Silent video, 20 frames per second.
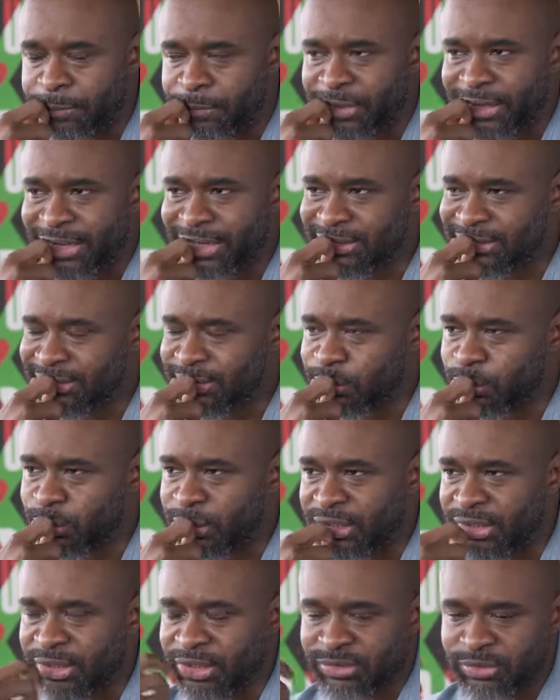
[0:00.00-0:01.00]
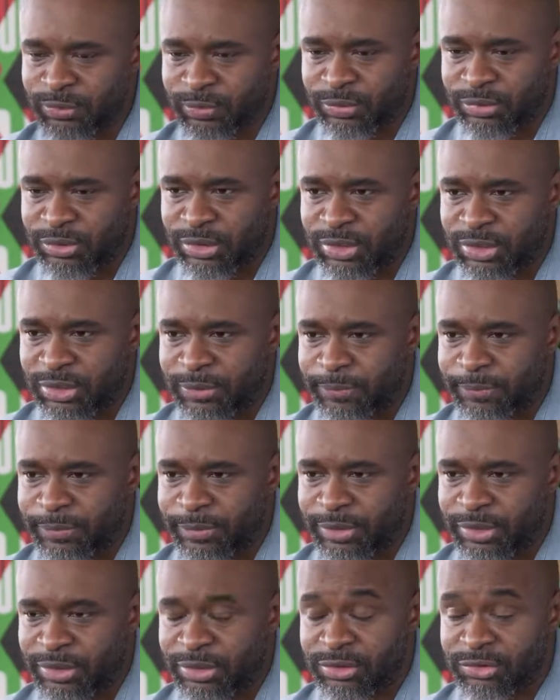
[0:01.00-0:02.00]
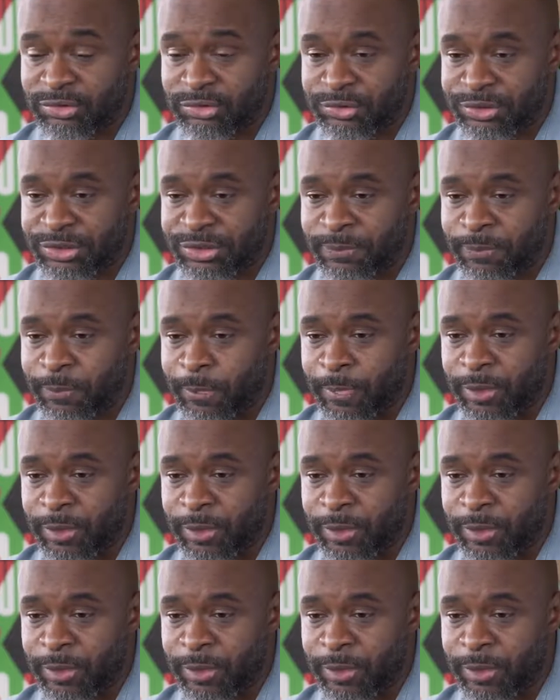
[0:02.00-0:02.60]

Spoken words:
yet in this industry,